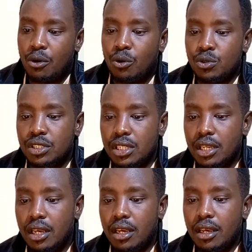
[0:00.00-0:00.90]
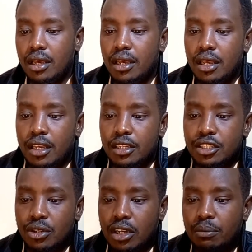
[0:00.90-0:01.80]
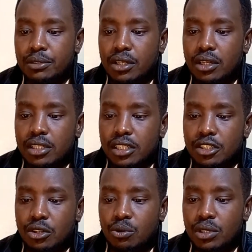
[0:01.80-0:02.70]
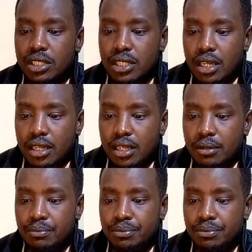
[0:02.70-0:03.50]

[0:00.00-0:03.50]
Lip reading: whose initial capitalization will stand